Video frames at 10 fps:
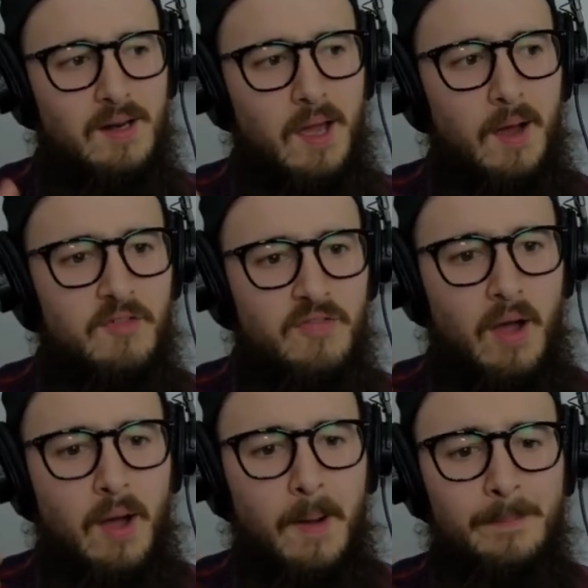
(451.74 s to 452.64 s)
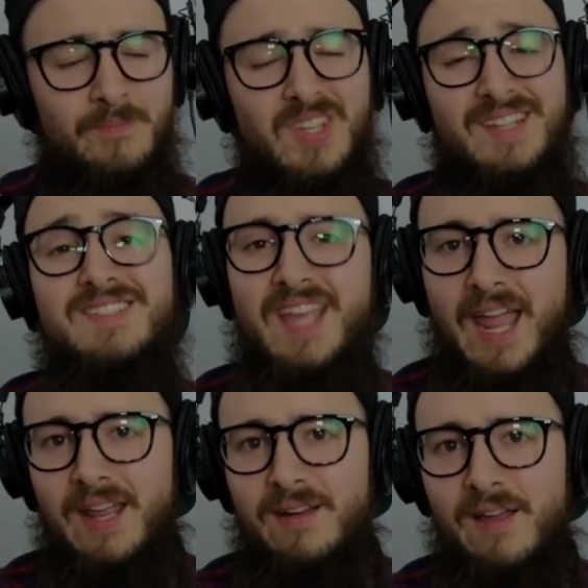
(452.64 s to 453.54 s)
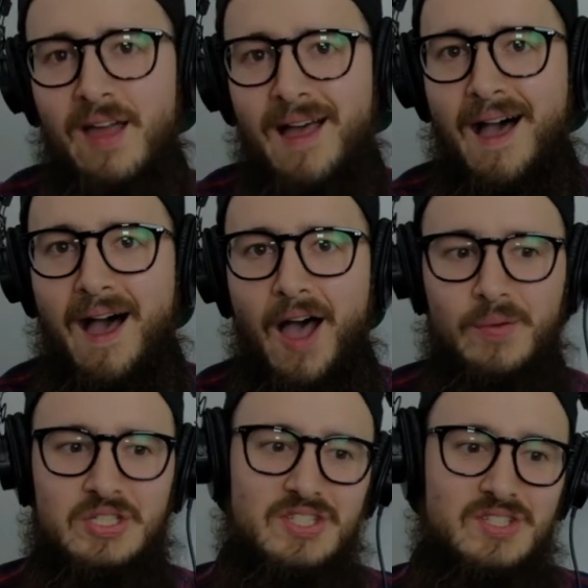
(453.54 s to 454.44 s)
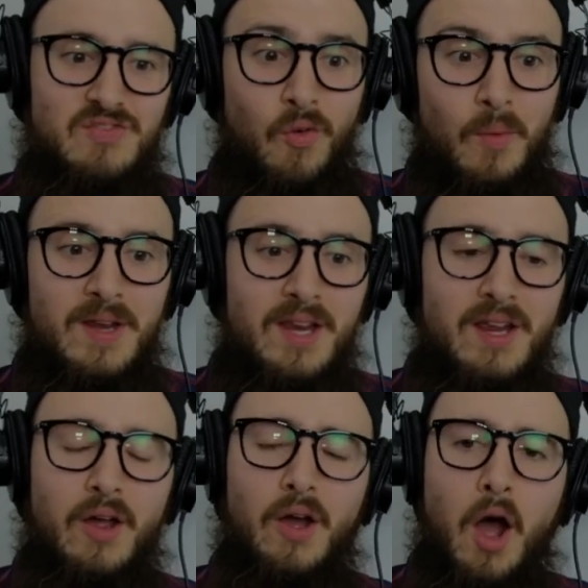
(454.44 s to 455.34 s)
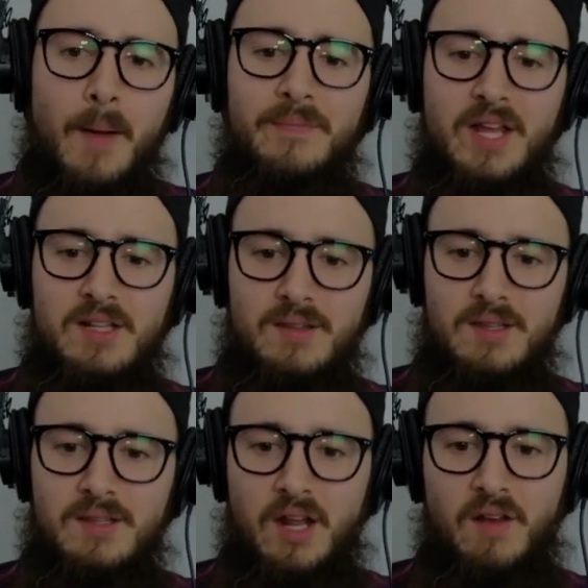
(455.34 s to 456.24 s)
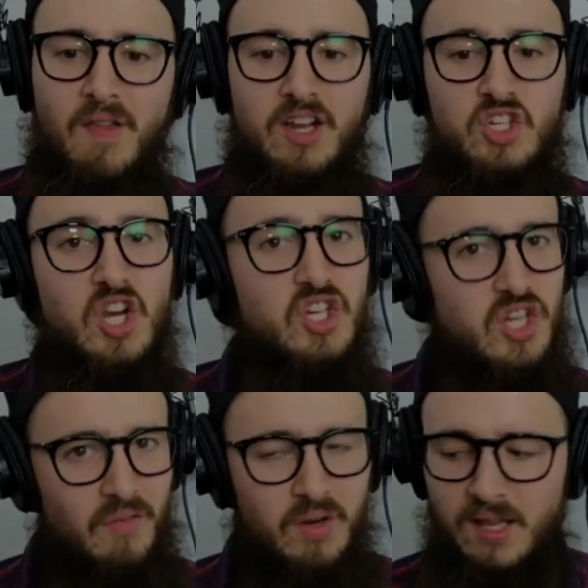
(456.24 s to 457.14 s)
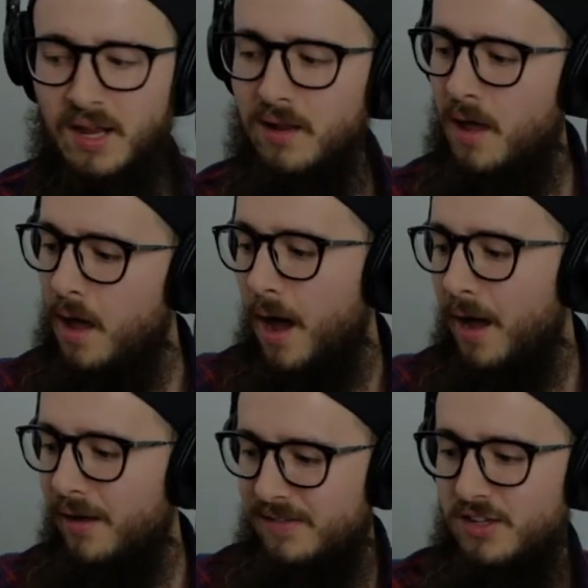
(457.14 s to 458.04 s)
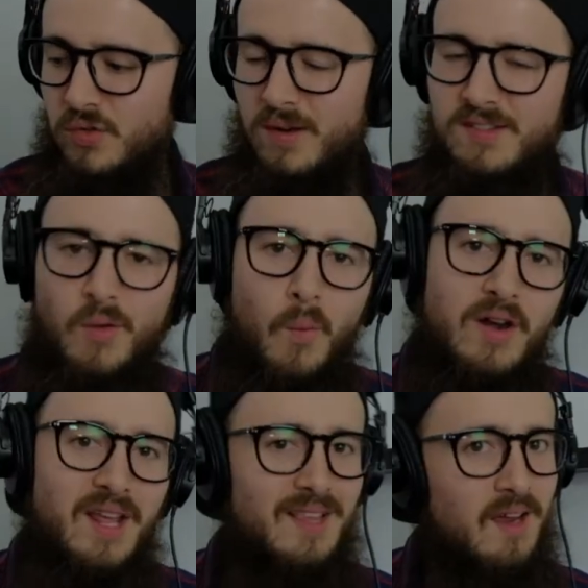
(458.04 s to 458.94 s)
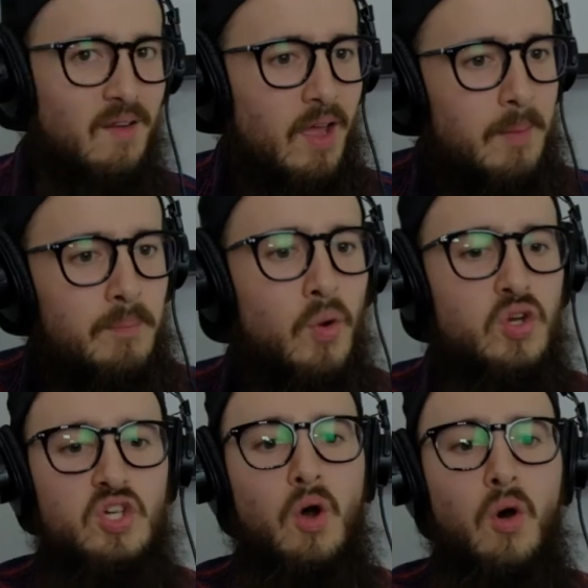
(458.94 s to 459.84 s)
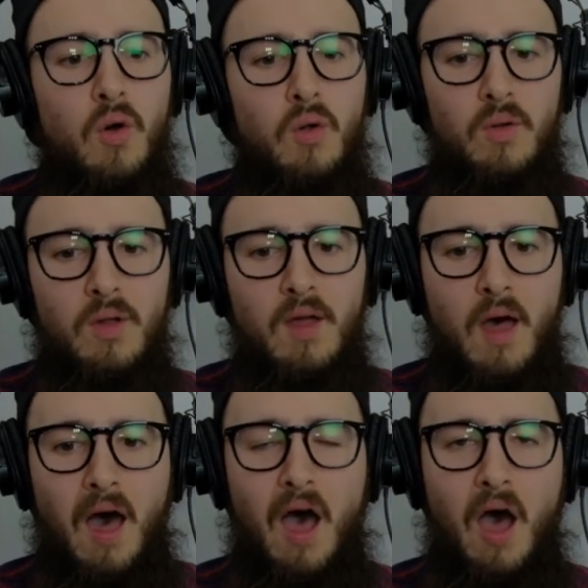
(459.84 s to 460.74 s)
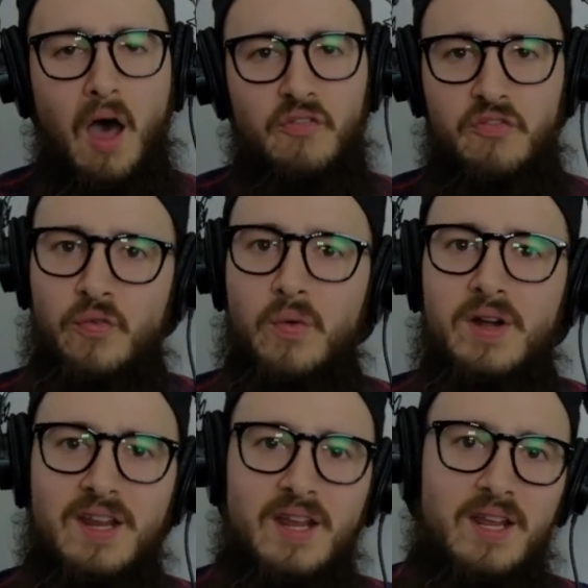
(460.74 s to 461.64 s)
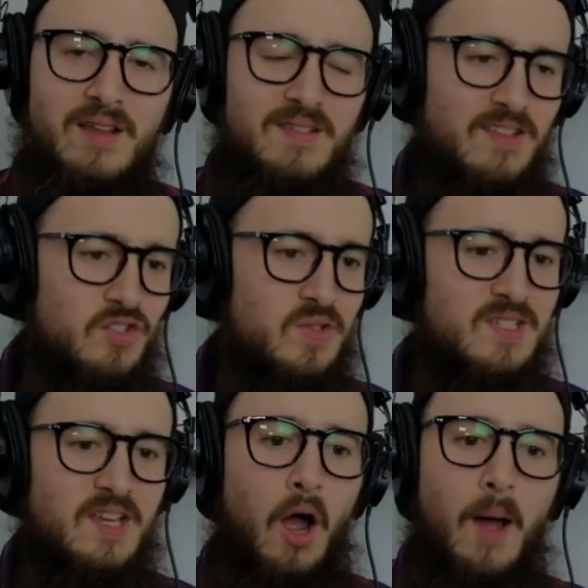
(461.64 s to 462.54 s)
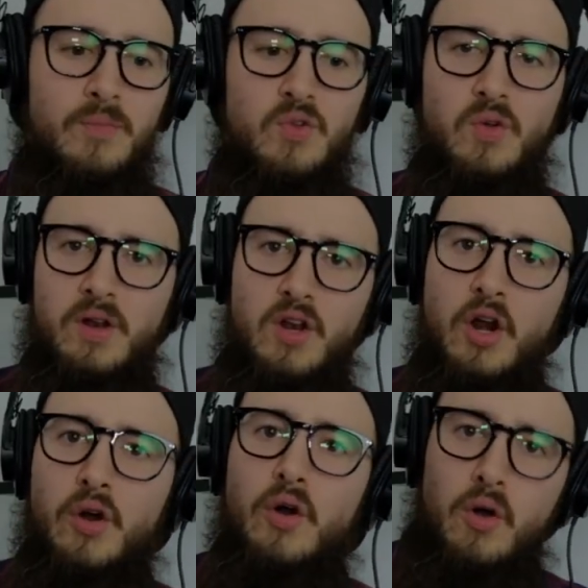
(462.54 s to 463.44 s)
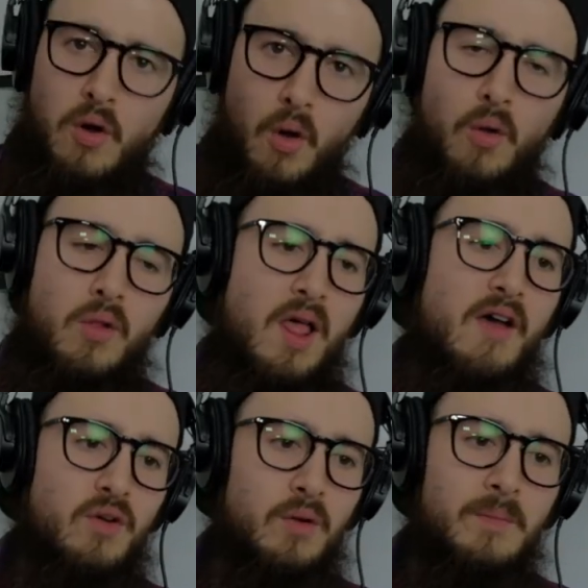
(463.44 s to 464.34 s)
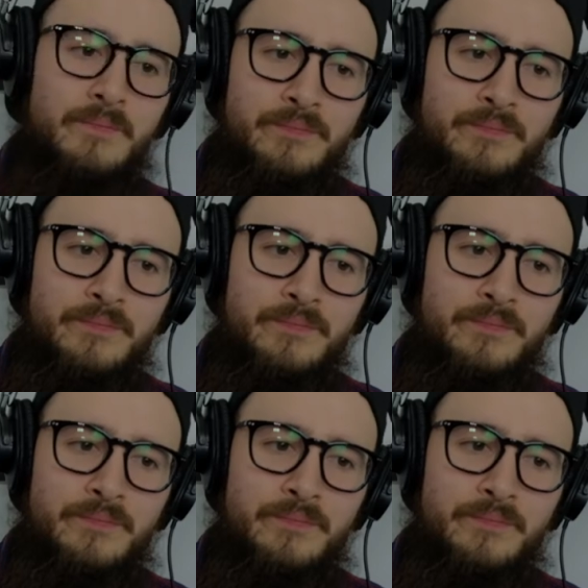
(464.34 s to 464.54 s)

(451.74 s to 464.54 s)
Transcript: of Cascade, which is, for me, a hop that kind of like changed everything. Citra is the one that kind of like pushed the whole fruity, citrusy hop to another whole level.